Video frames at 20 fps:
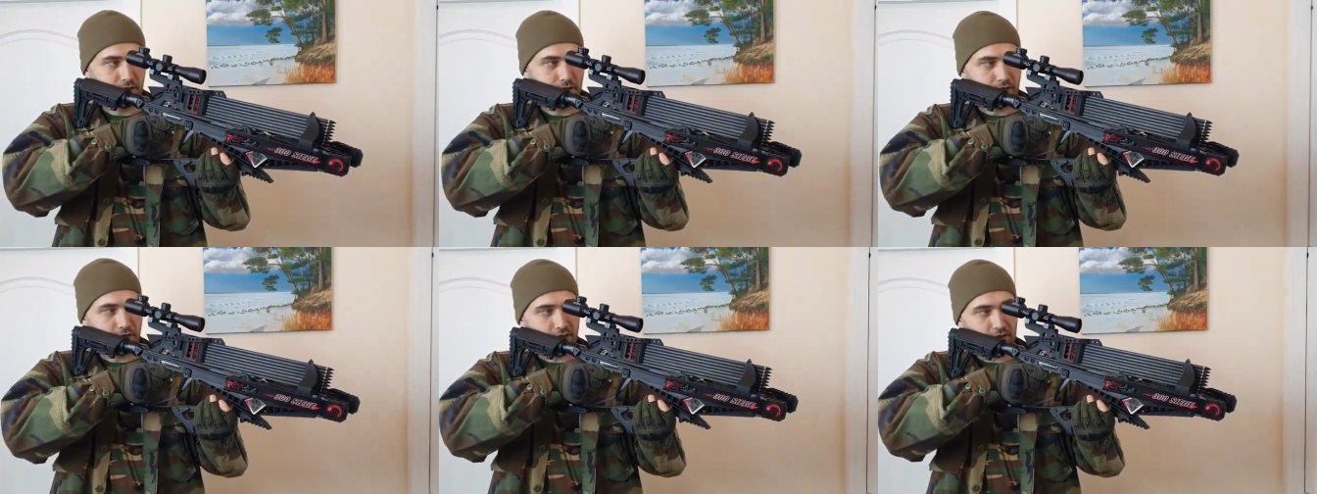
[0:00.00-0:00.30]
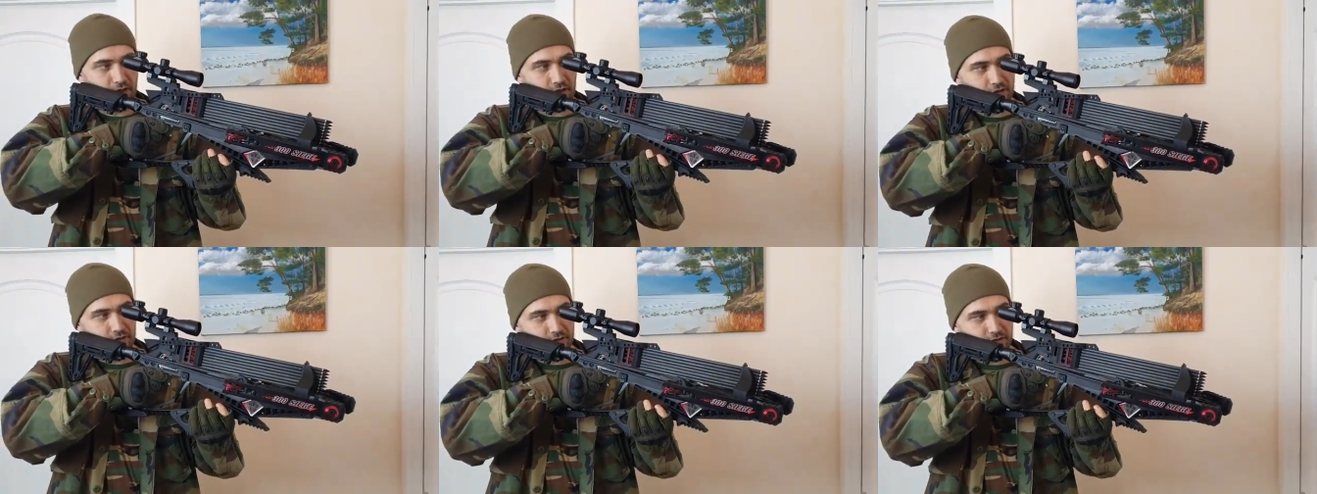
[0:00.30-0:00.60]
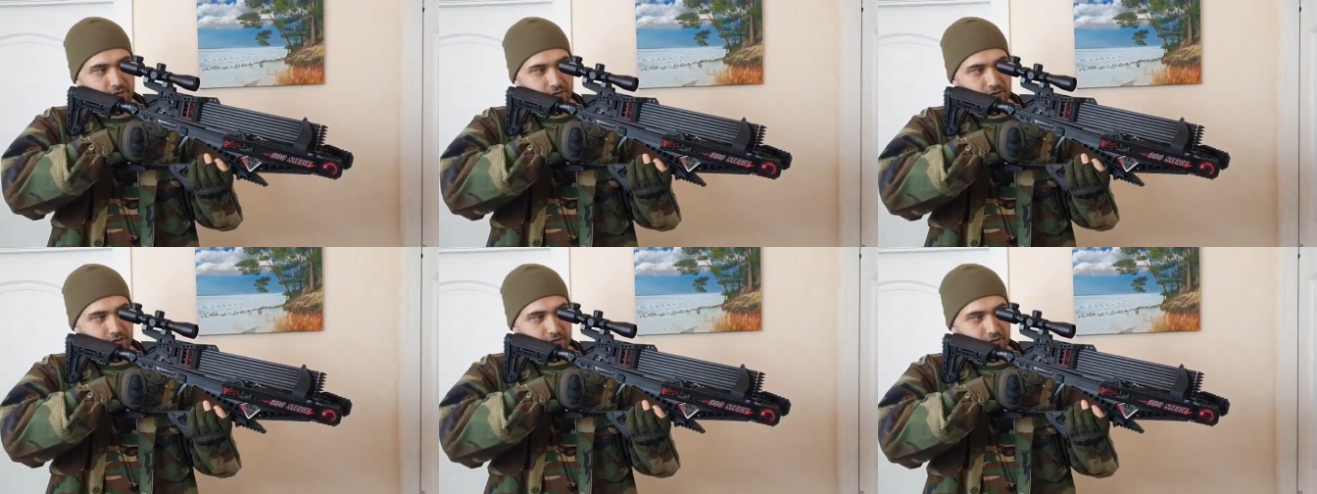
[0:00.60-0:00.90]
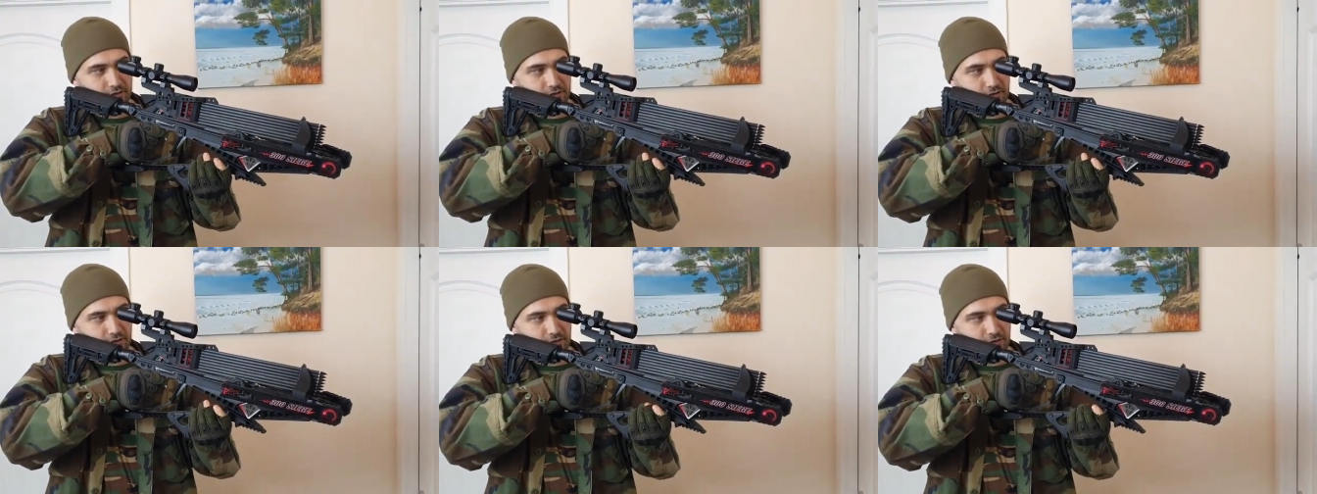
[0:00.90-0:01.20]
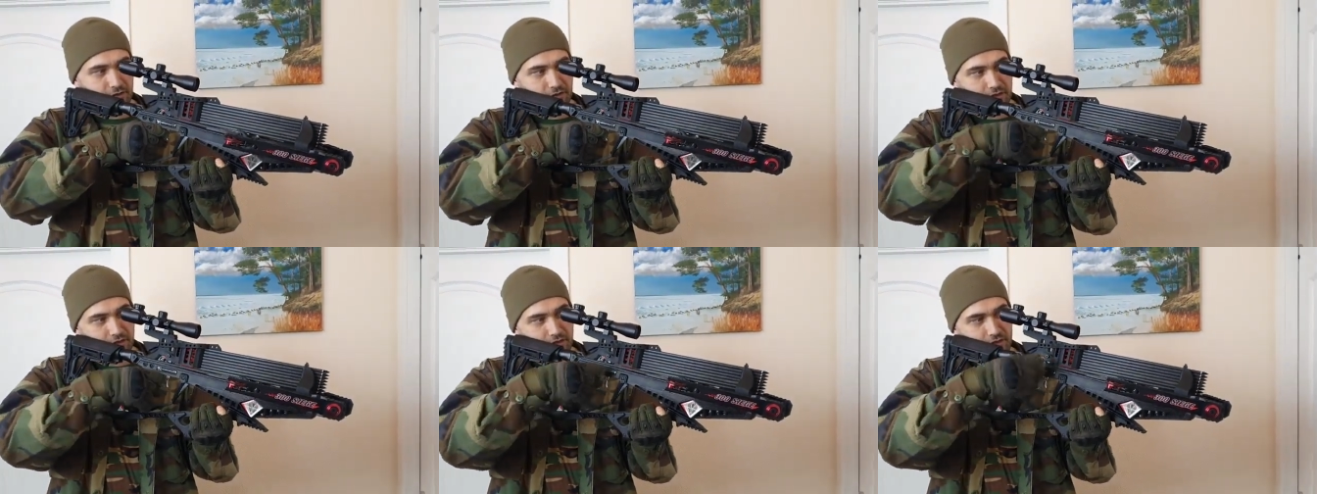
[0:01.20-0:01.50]
and
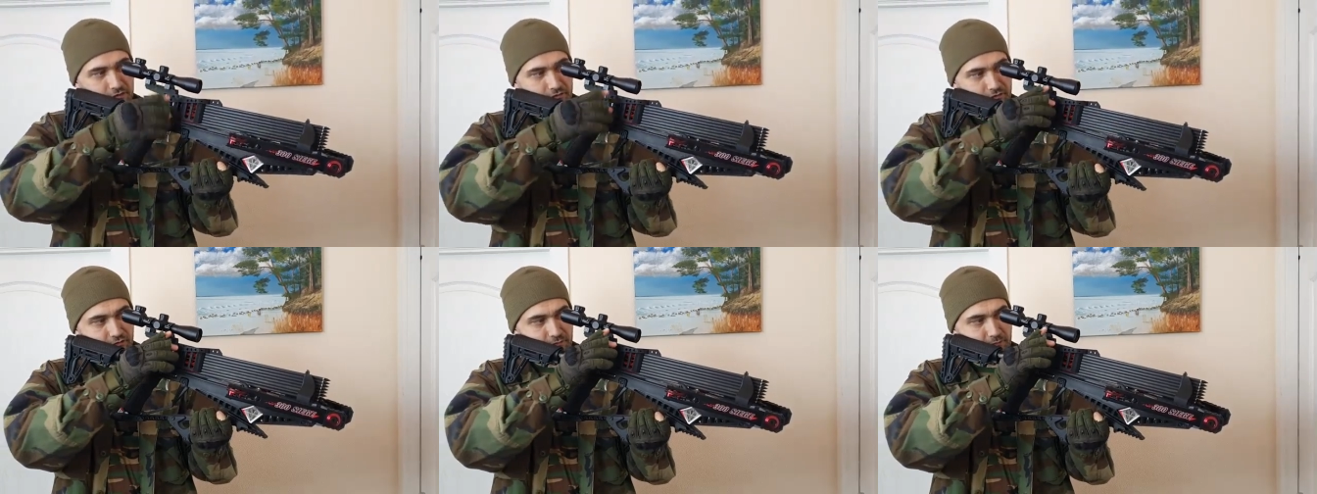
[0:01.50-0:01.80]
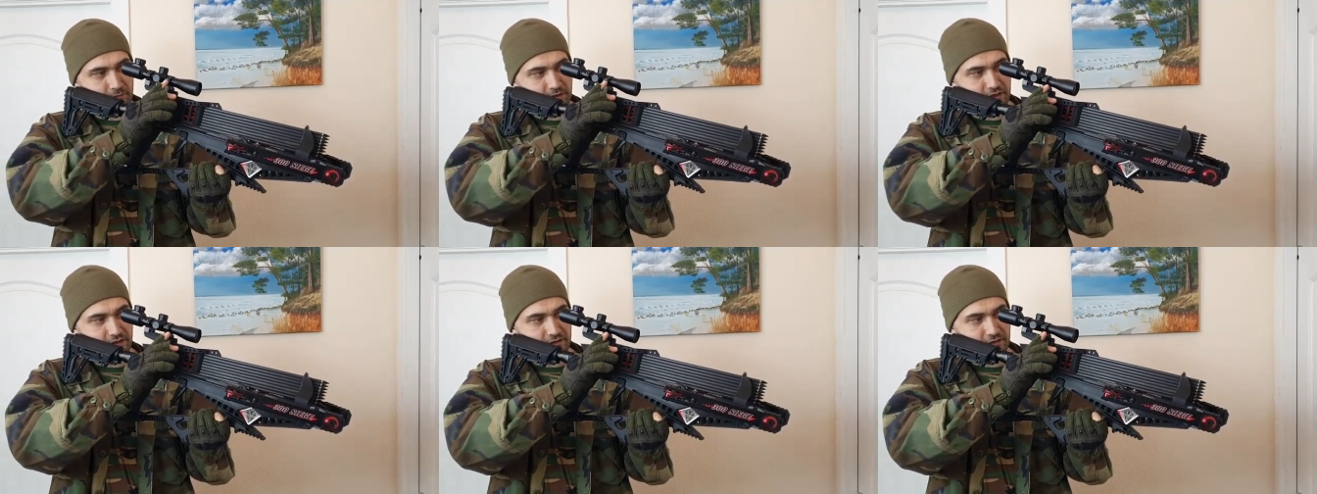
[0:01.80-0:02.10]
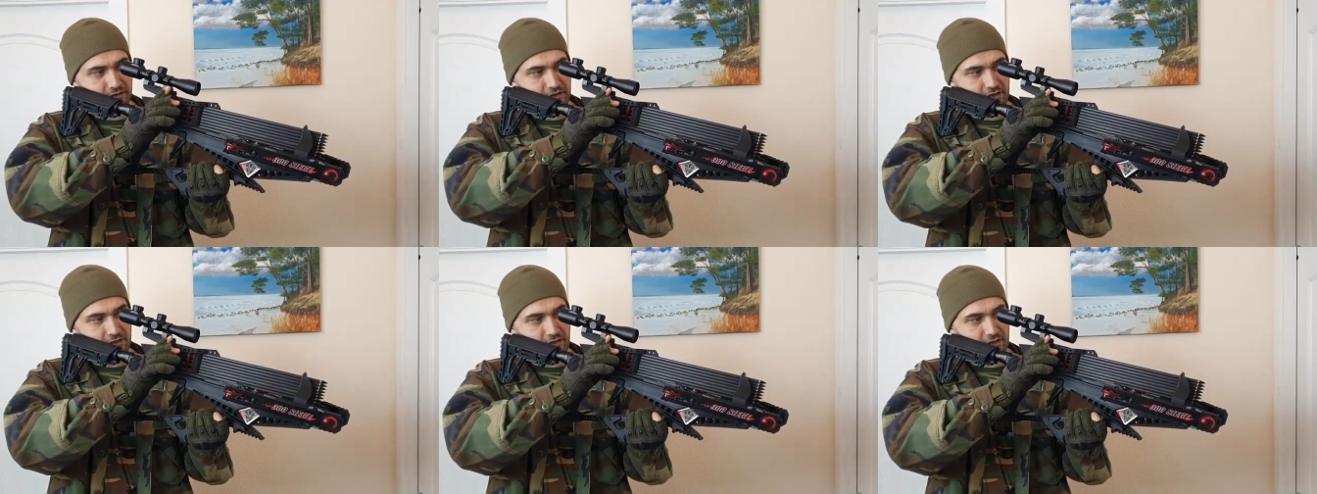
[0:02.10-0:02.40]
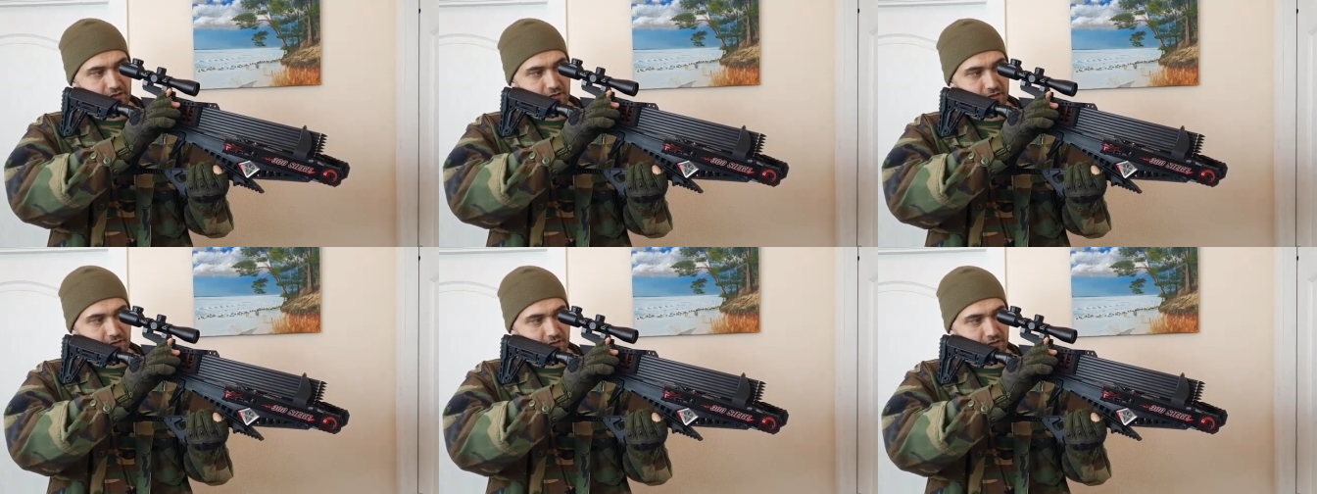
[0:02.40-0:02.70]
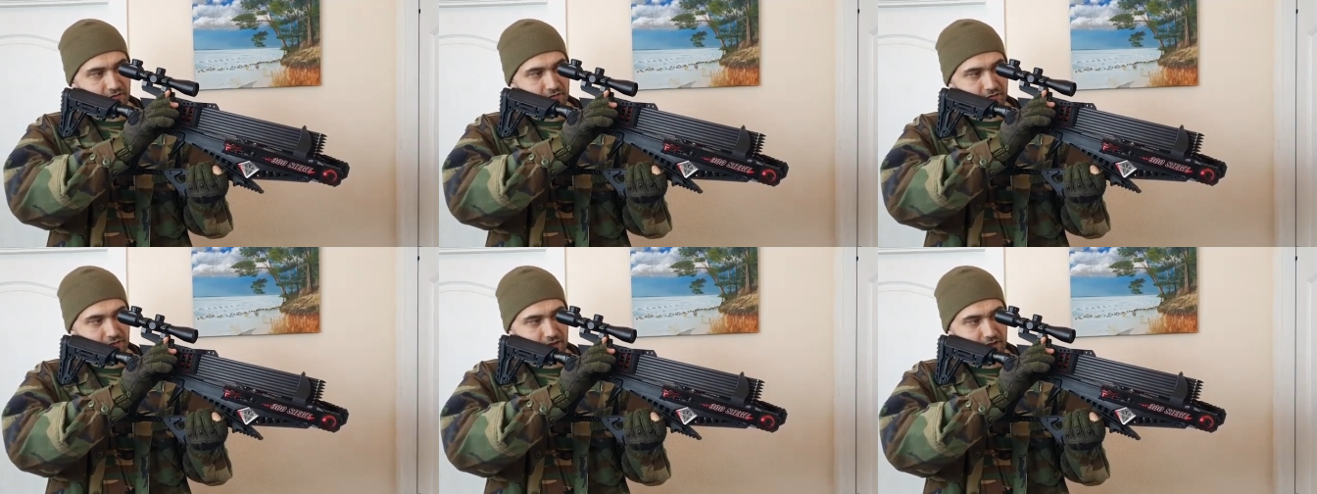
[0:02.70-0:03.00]
it's made here
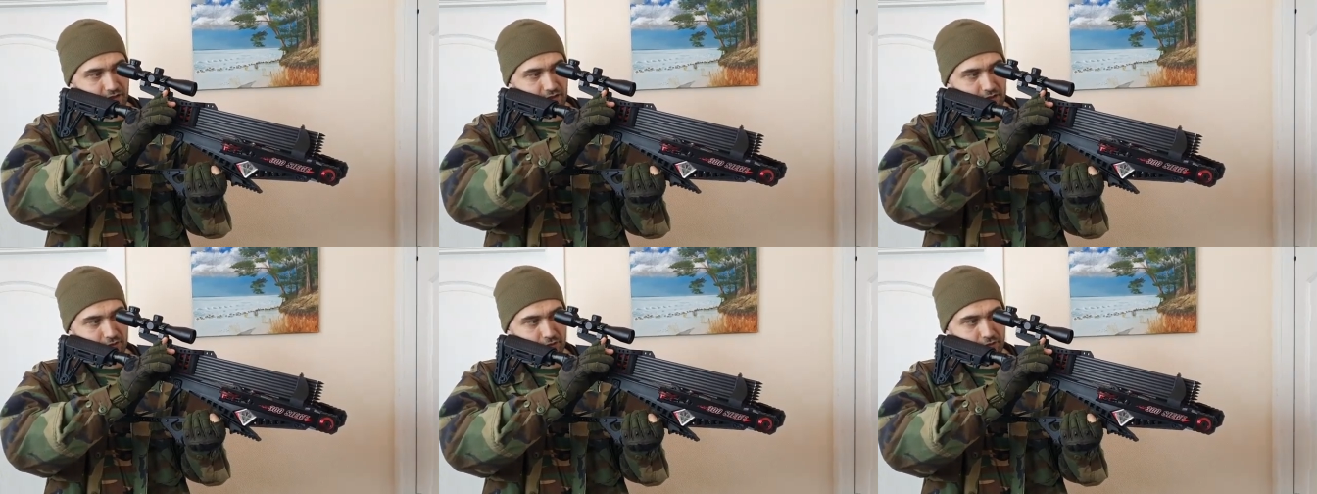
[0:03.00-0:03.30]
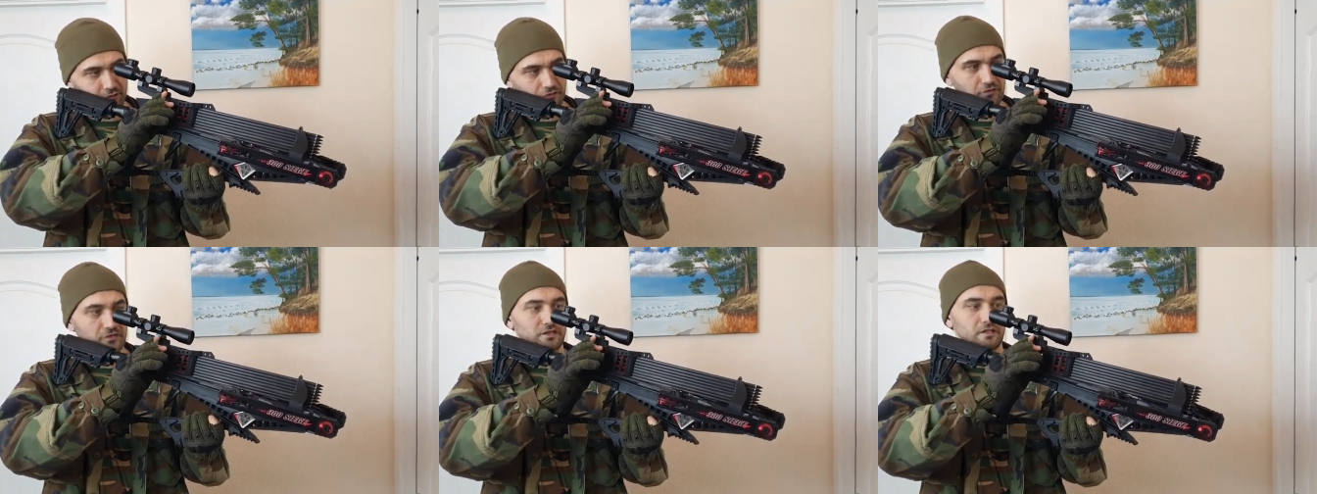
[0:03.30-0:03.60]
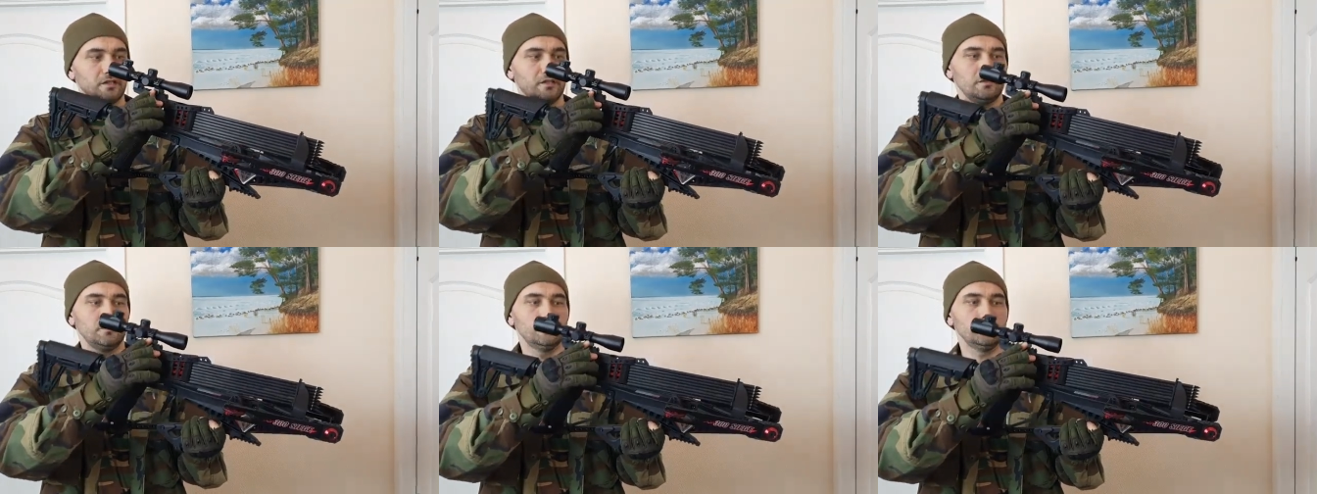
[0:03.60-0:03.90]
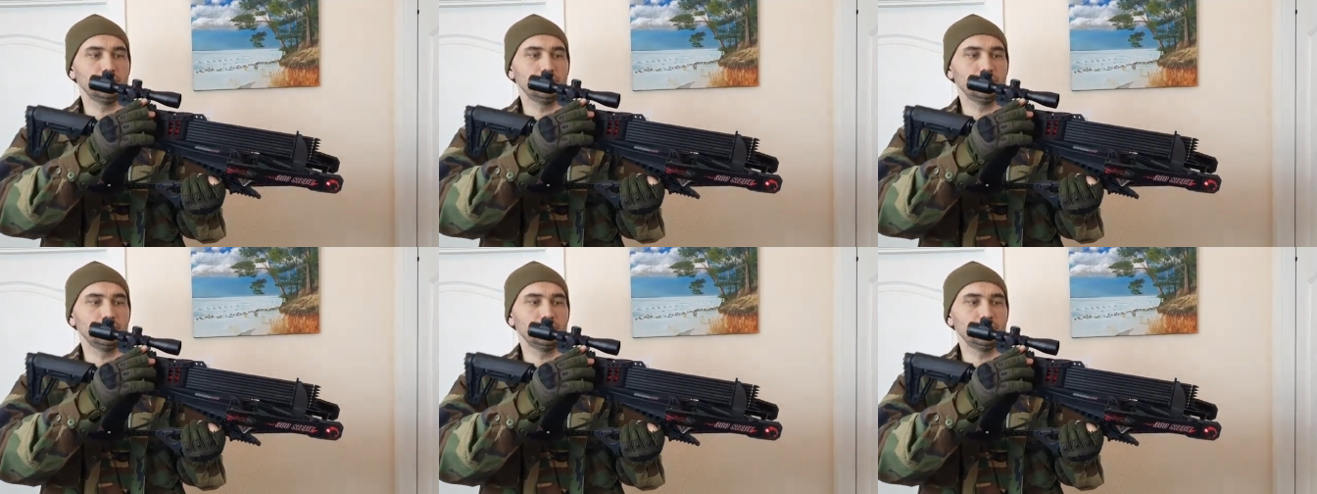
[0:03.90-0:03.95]
as an iron sight.